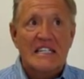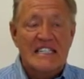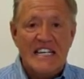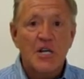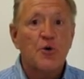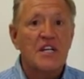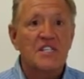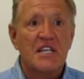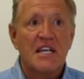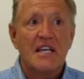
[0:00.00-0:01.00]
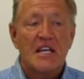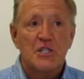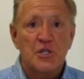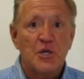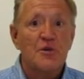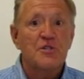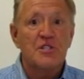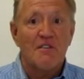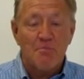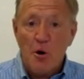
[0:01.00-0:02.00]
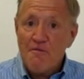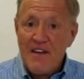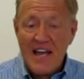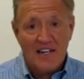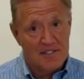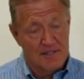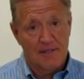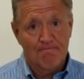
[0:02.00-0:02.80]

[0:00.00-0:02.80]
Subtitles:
decreasing his use of profanity.